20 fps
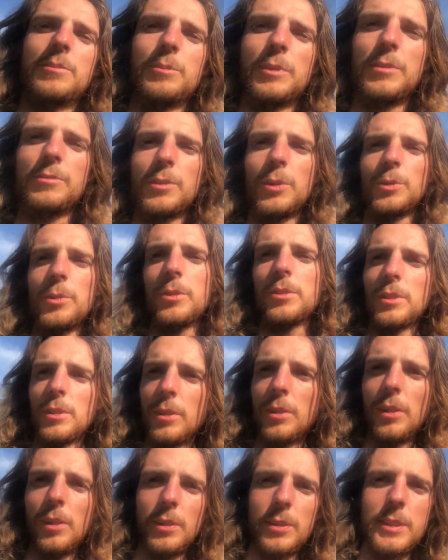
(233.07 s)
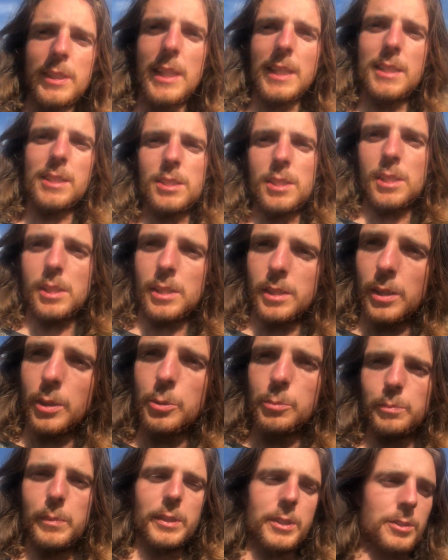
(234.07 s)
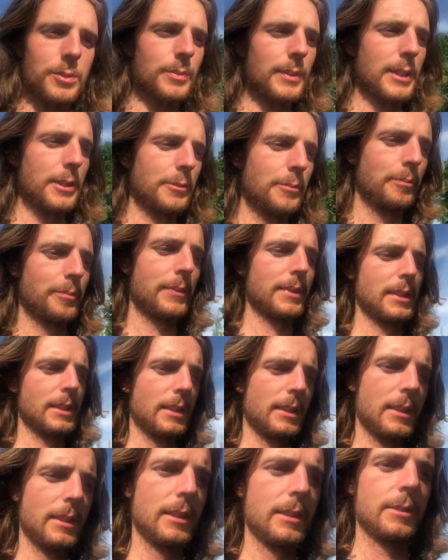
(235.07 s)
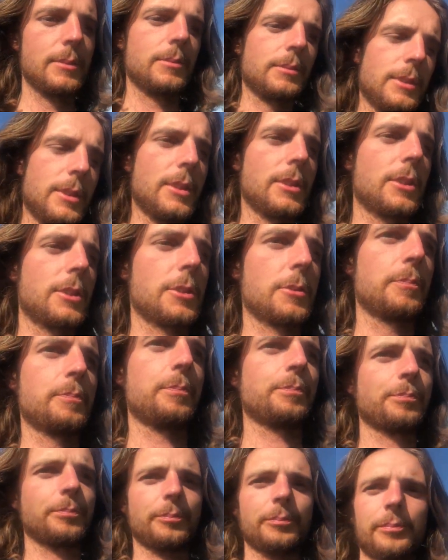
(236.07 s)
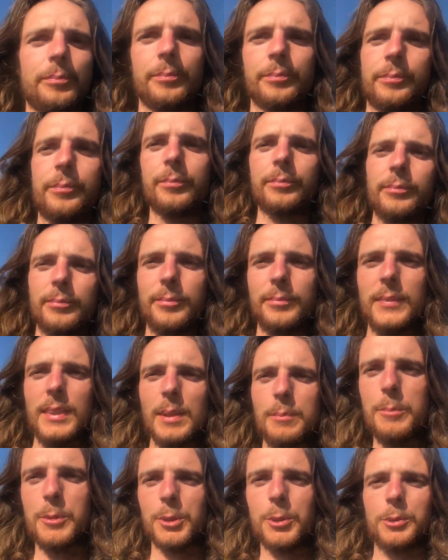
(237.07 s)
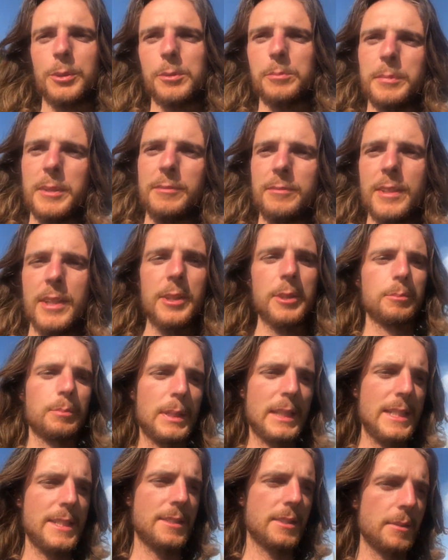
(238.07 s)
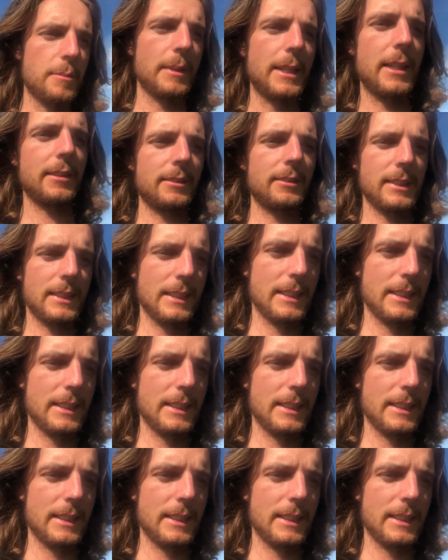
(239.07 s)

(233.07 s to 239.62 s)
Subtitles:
we've also got a slope as well, which I'm sure you'll be very pleased about